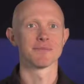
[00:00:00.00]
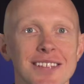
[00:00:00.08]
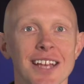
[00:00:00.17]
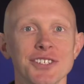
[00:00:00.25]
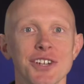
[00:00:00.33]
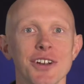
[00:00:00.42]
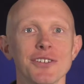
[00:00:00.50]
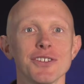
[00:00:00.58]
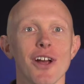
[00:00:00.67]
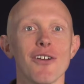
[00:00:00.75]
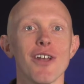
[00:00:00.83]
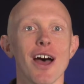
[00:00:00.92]
Tensioners
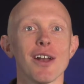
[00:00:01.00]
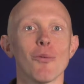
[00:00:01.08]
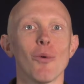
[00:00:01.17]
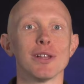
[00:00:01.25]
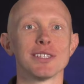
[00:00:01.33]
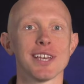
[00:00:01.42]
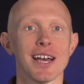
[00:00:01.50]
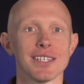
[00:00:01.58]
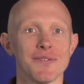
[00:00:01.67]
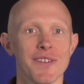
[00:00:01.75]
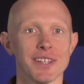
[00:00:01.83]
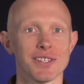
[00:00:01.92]
are not a
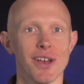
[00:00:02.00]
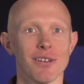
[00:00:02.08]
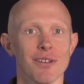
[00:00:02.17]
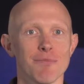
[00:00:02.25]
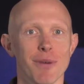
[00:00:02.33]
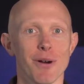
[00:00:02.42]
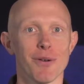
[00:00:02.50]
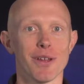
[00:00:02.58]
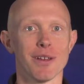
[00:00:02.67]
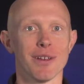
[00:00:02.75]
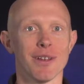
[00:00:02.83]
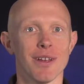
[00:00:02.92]
one-size-fits-all component.